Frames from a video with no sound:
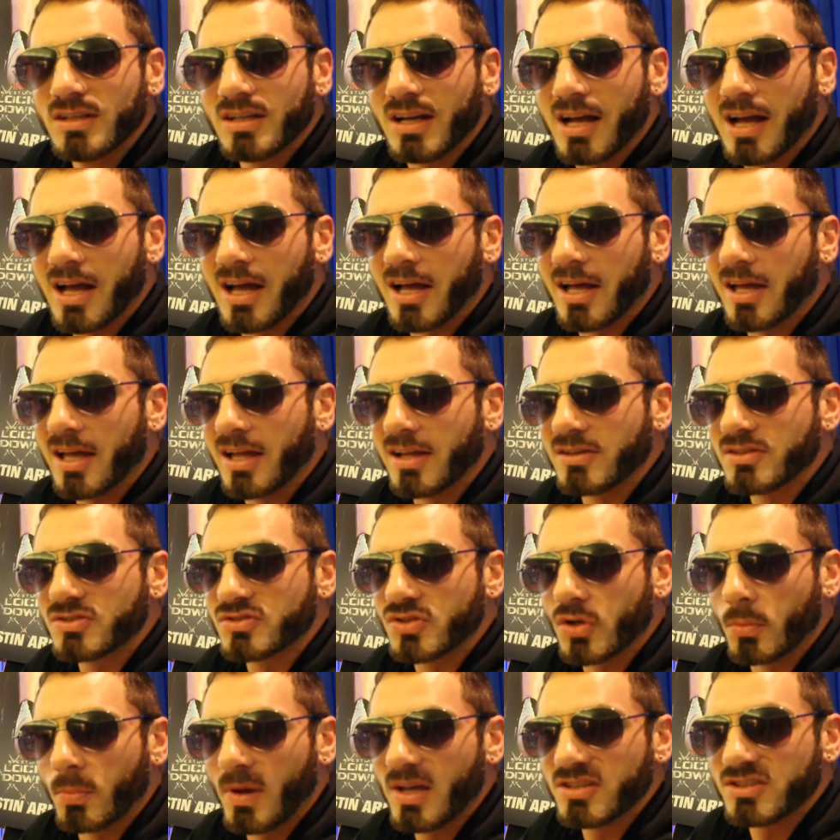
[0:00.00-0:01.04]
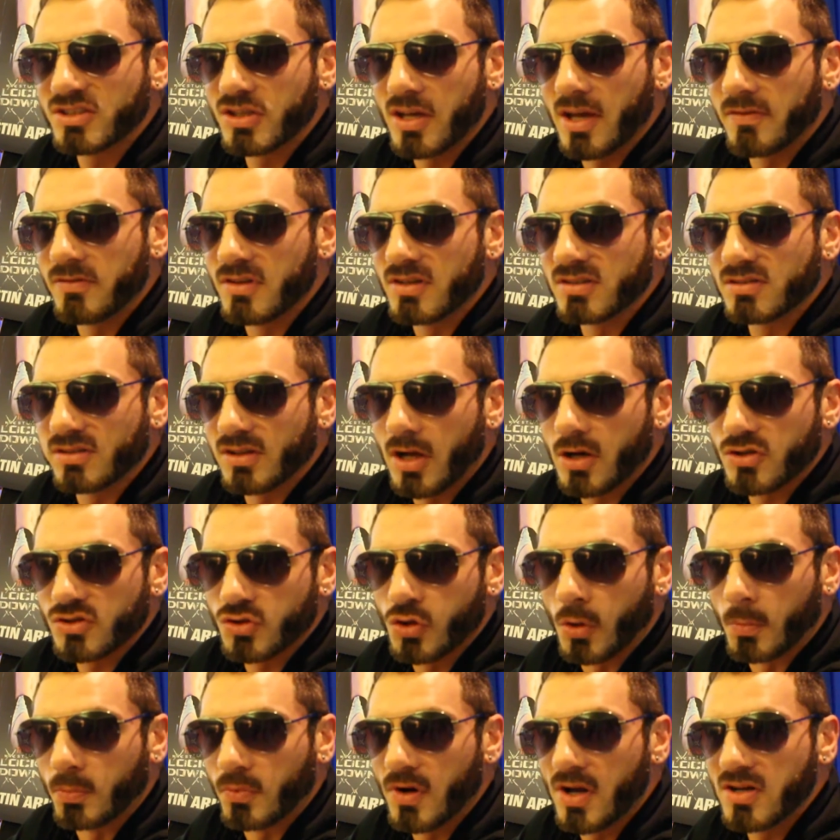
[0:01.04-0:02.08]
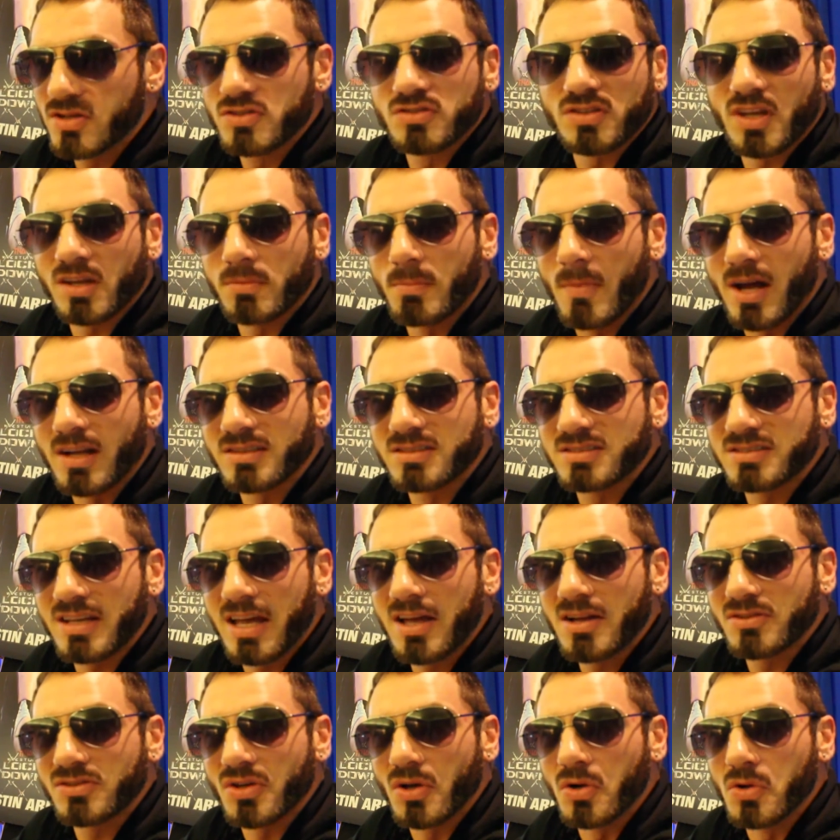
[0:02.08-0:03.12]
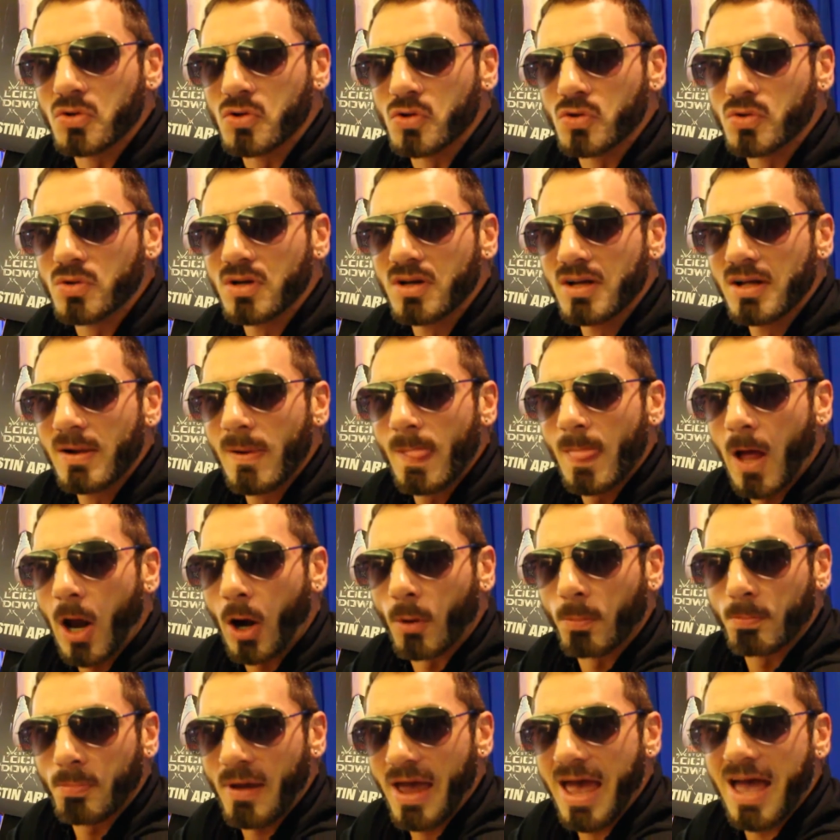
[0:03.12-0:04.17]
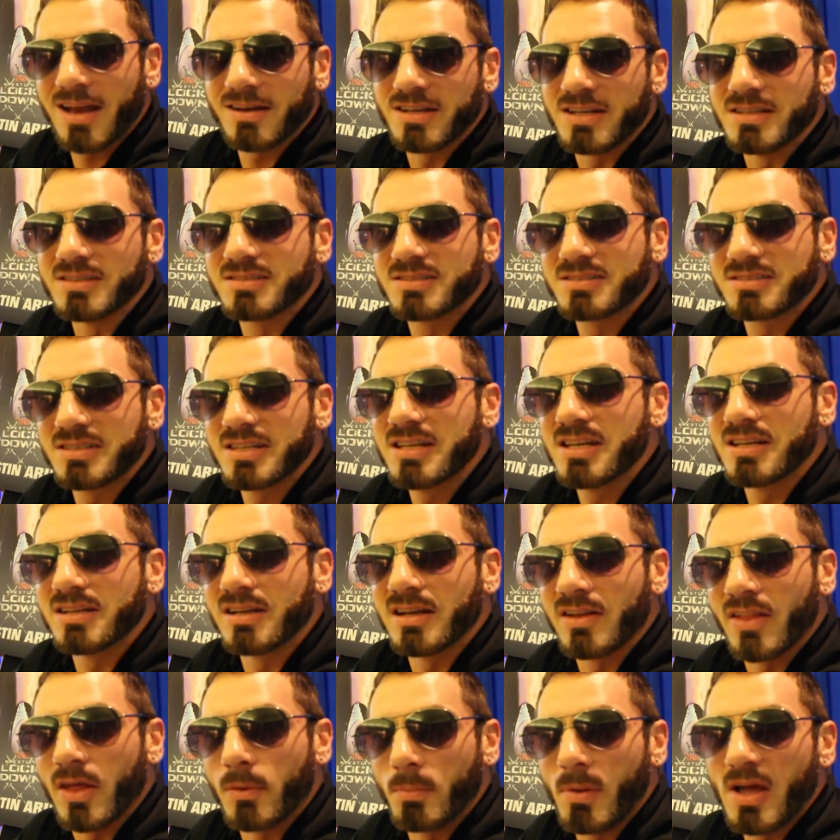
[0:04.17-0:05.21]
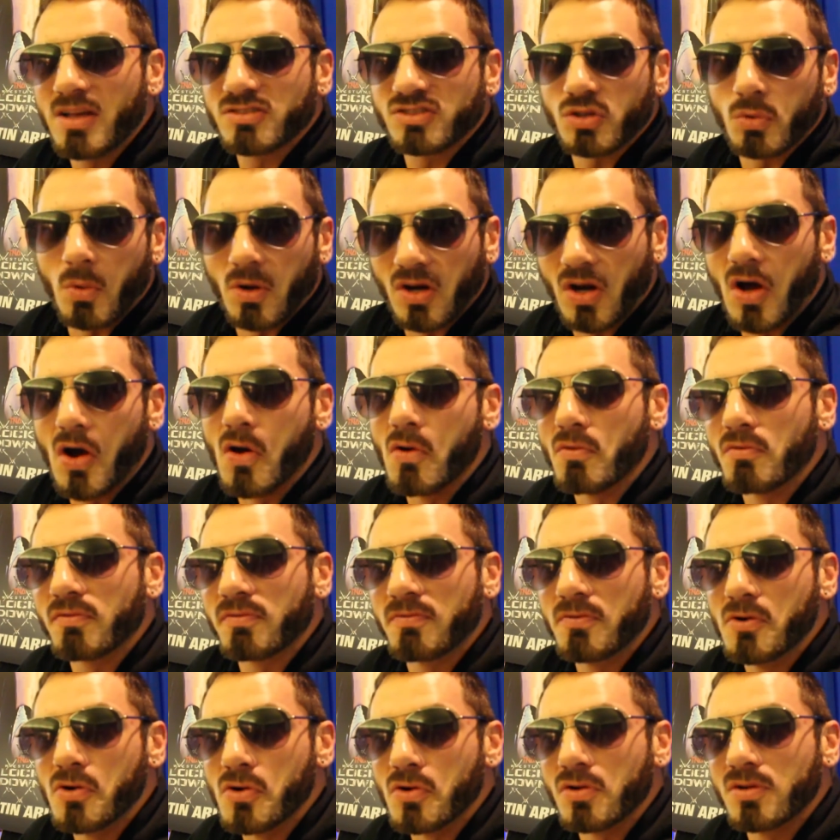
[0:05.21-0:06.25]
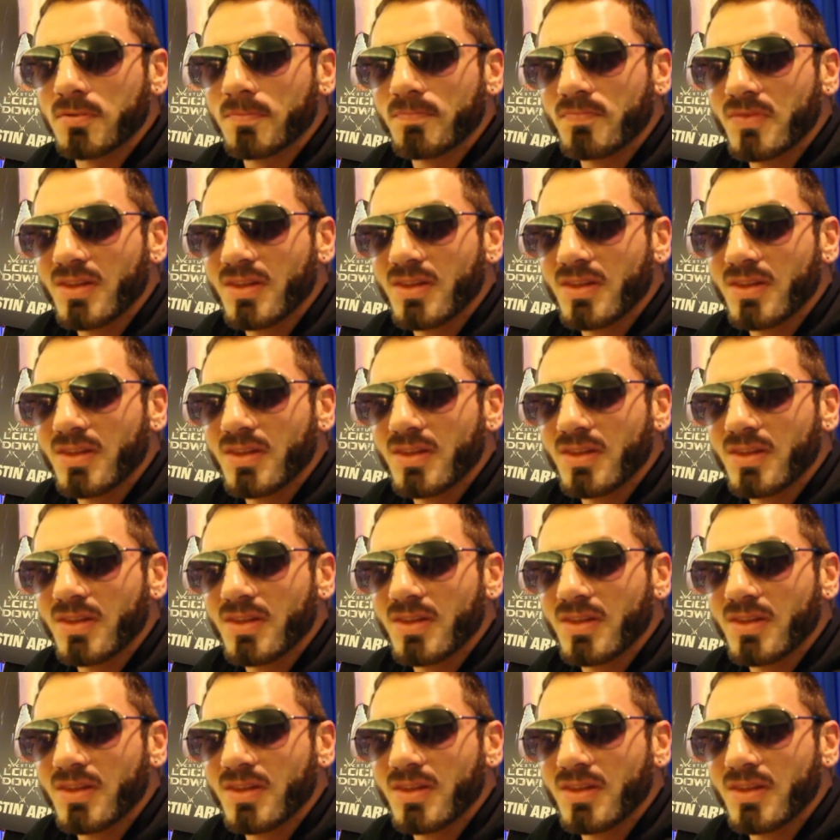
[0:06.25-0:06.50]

And so basically you have these large corporations like Monsanto who are patenting seed, and they basically want to own food.